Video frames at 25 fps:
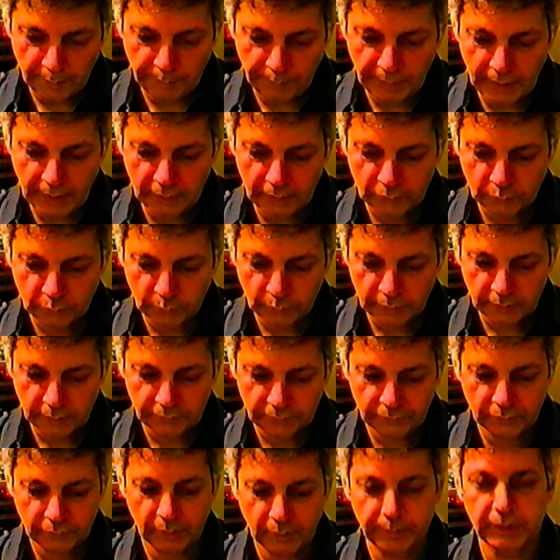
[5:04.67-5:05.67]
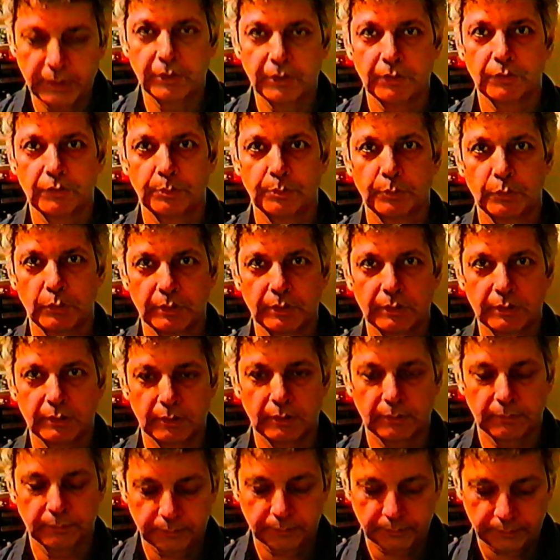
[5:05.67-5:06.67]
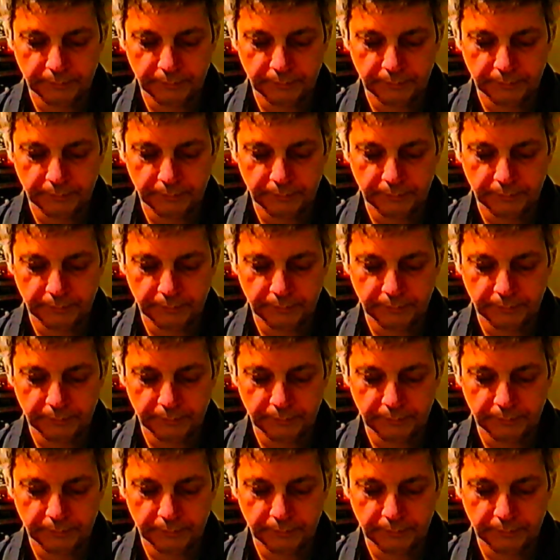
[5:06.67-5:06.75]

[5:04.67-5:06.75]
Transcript: a password from each person.